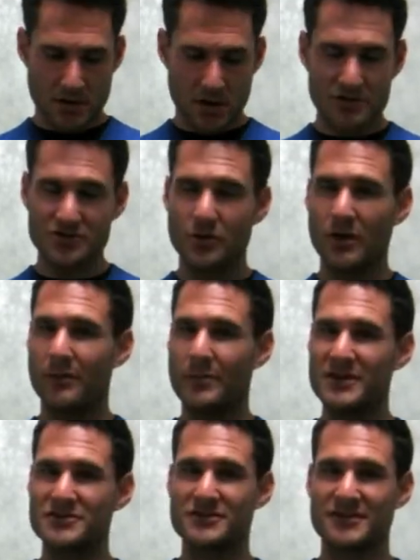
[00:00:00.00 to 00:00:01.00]
Also, our
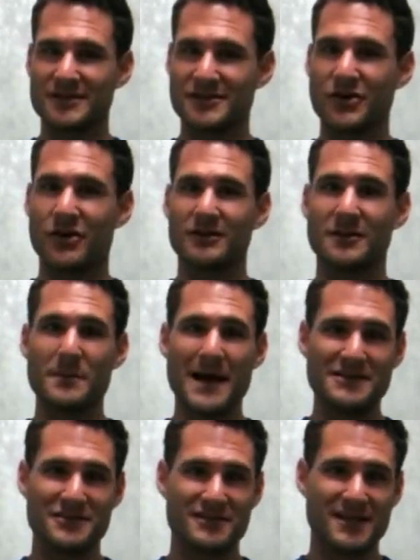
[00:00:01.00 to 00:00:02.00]
patients like to call it the
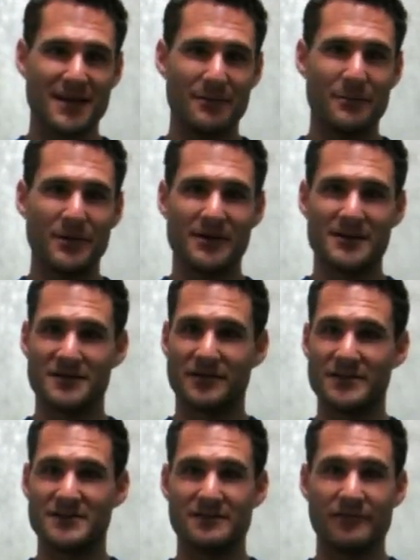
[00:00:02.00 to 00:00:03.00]
magic tape because of
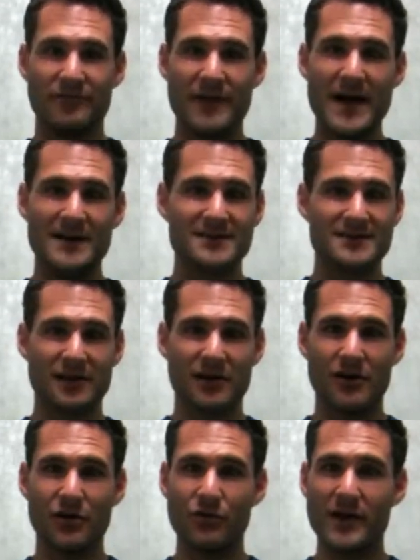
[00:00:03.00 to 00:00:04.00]
its vast
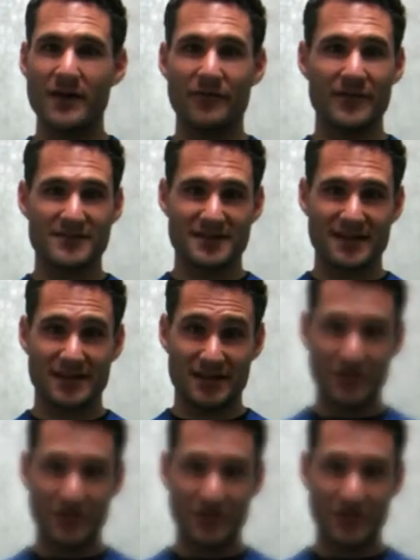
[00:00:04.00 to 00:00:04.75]
array of things that it